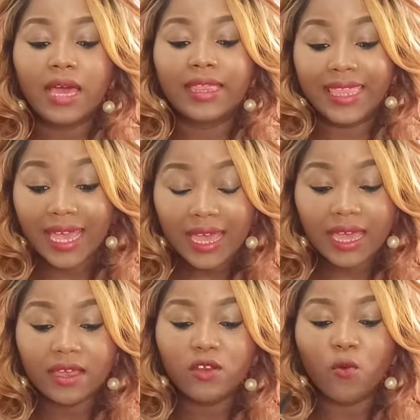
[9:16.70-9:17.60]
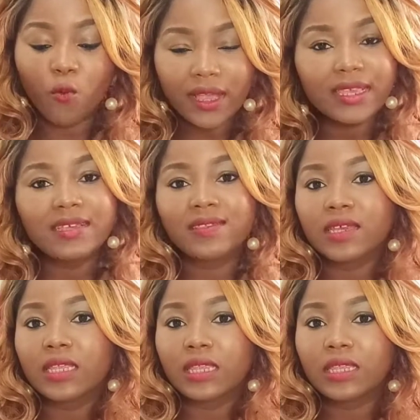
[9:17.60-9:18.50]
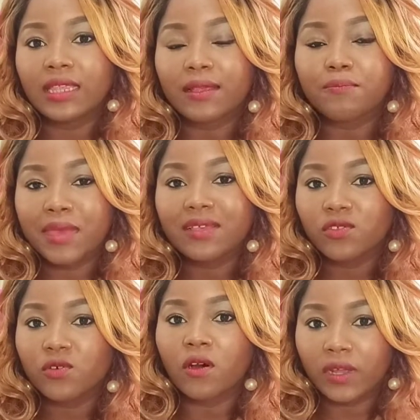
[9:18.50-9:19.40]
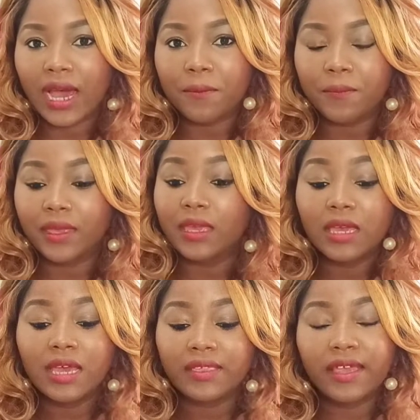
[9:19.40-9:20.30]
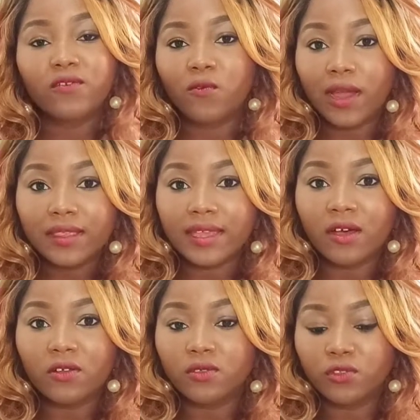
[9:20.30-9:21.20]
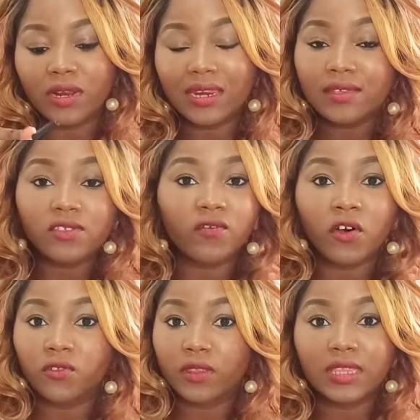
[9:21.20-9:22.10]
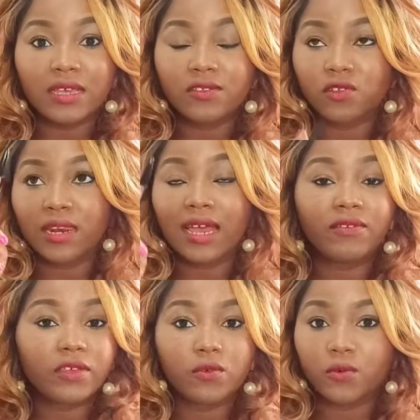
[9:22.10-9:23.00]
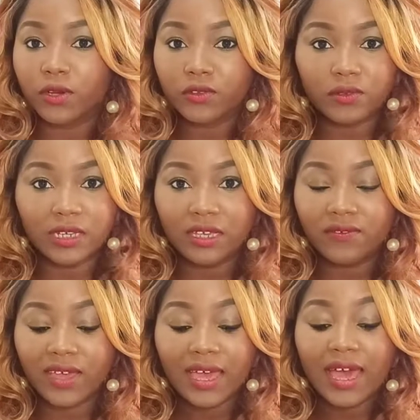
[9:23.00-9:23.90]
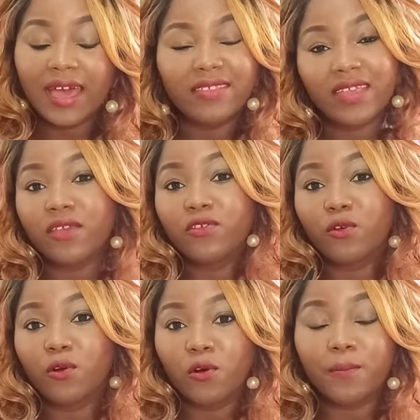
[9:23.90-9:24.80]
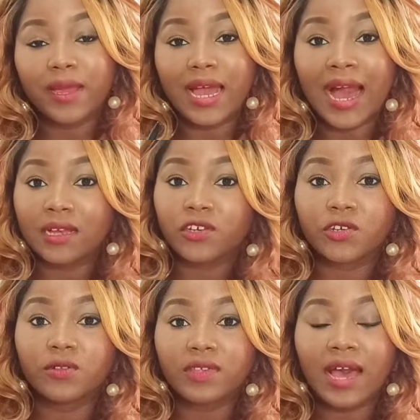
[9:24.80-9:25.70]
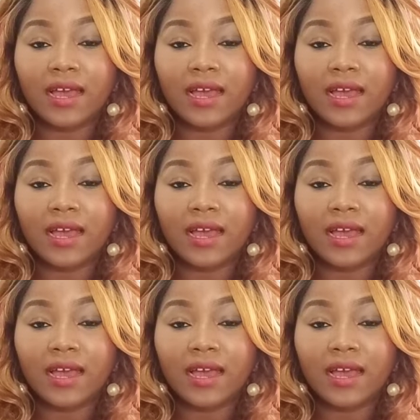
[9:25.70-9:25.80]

Then what is it that makes you unhappy? Then write down the list of all the things, the life that you want to live, and then you go by actions.